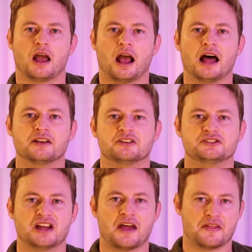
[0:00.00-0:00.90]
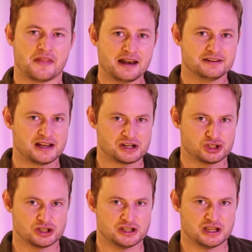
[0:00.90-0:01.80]
understand that that is
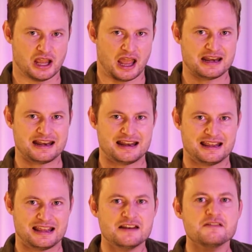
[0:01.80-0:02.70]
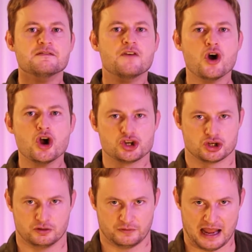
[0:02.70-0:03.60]
actually an
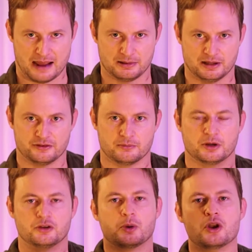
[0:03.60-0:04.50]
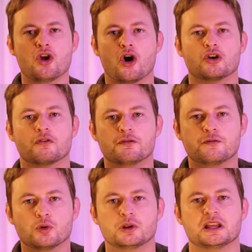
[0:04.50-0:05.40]
inversion of capitalism because we're not
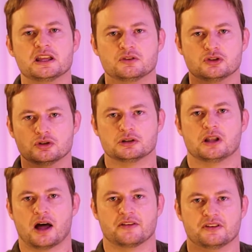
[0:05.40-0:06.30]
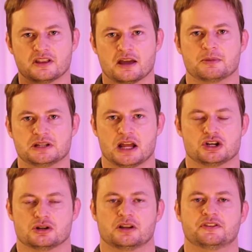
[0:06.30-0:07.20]
fully utilizing their potential.